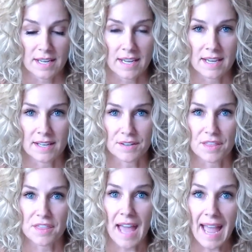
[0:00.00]

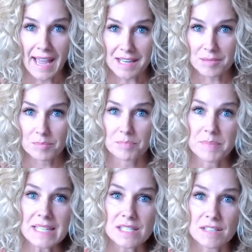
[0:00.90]
And that
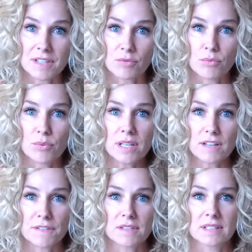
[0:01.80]
piece of it
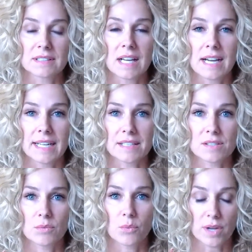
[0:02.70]
really feels
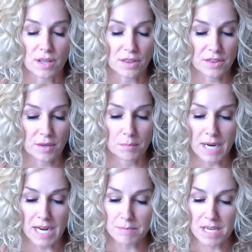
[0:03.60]
aligned with
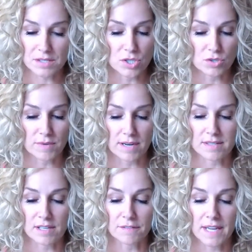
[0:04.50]
my message around
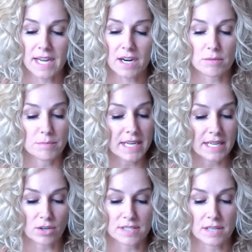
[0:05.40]
self-care and
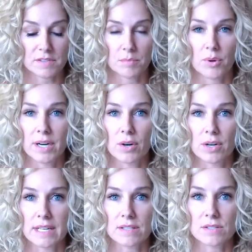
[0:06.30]
making ourselves a
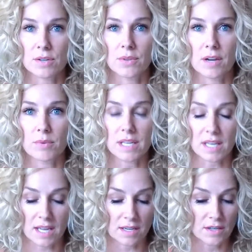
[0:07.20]
priority so that we
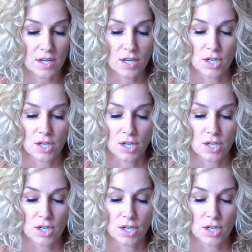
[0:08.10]
can